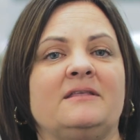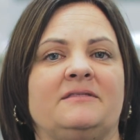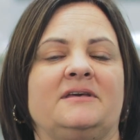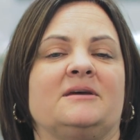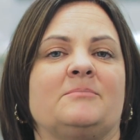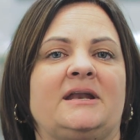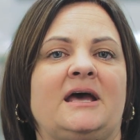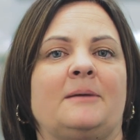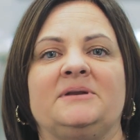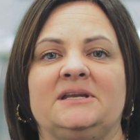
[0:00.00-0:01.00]
They think it might
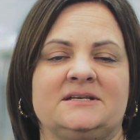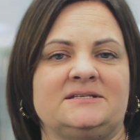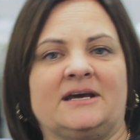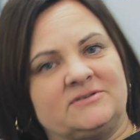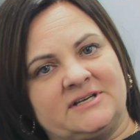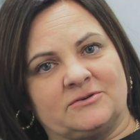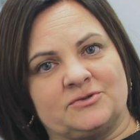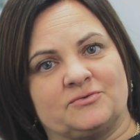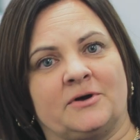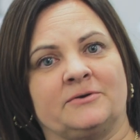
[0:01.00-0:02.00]
happen in downtown
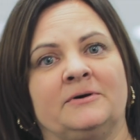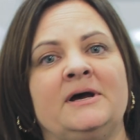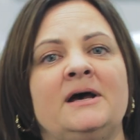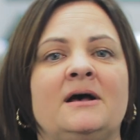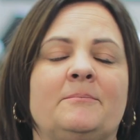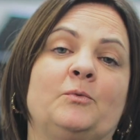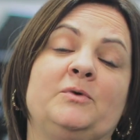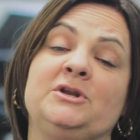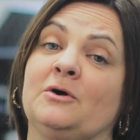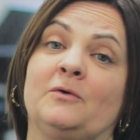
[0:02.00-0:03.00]
Toronto, but
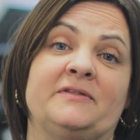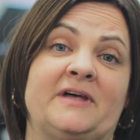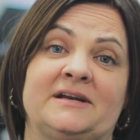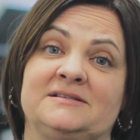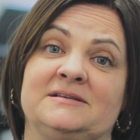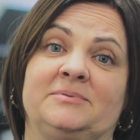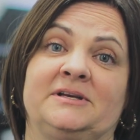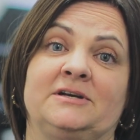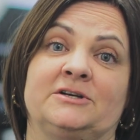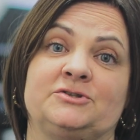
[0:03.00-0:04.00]
we know that that is
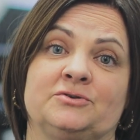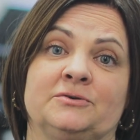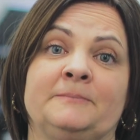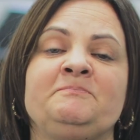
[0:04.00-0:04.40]
simply not true.